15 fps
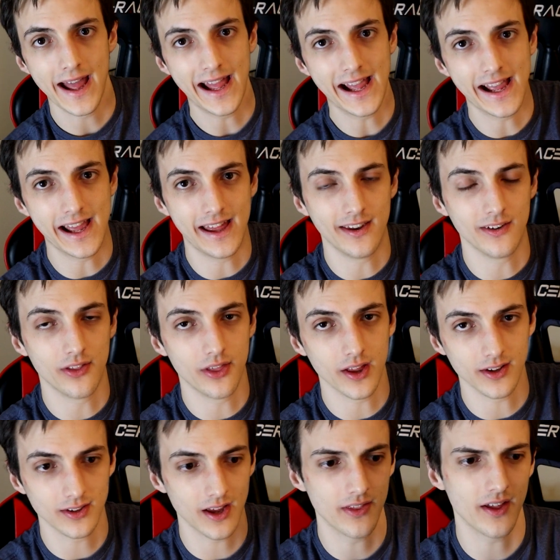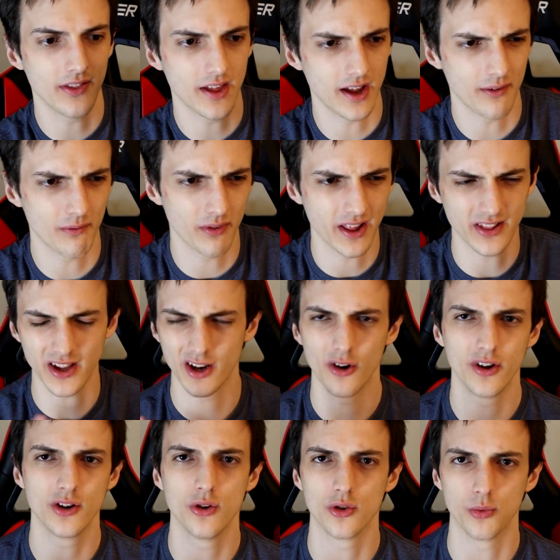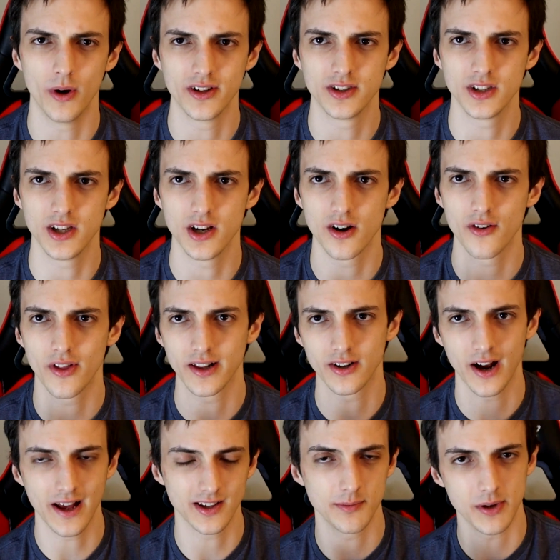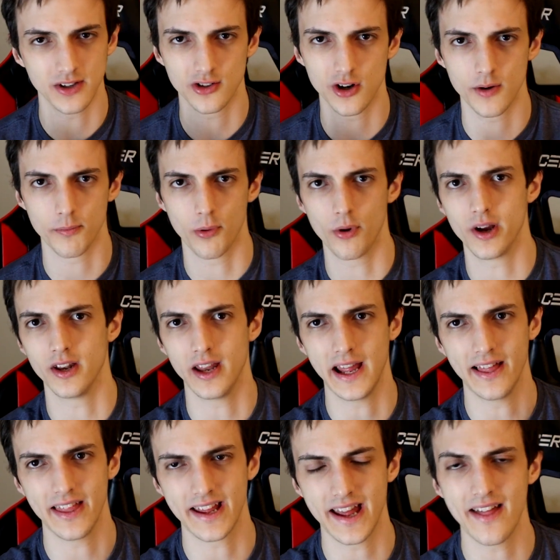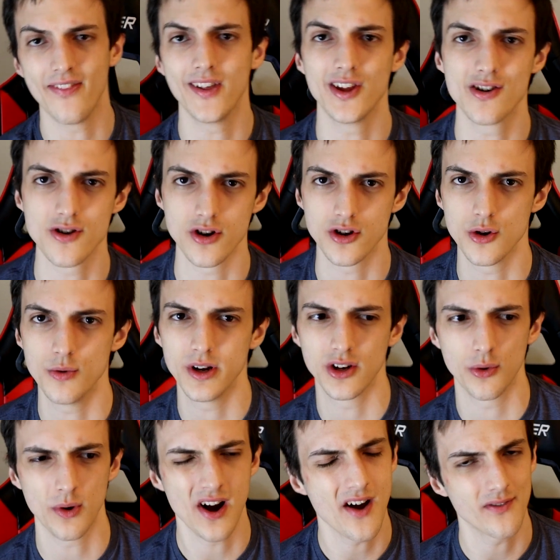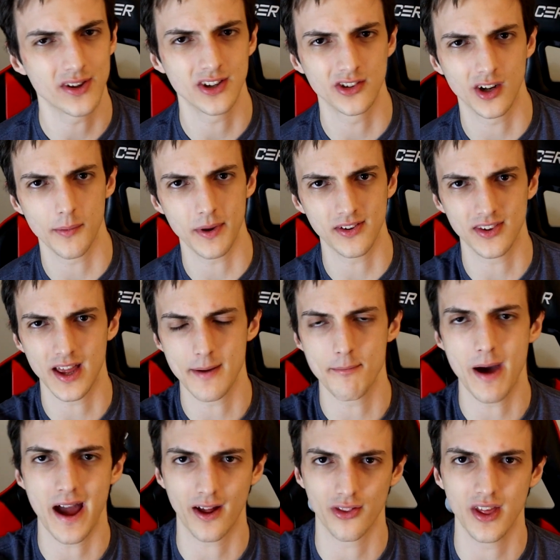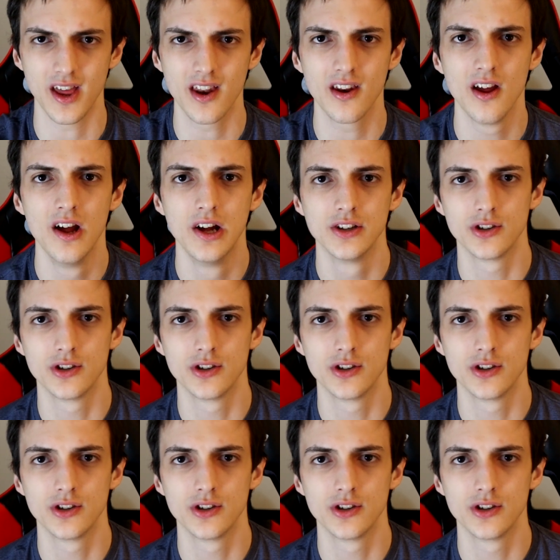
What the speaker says: And they said that they can only do this once a year. There has to be a certain point in the year to do it, to where everything's going to be the same back then.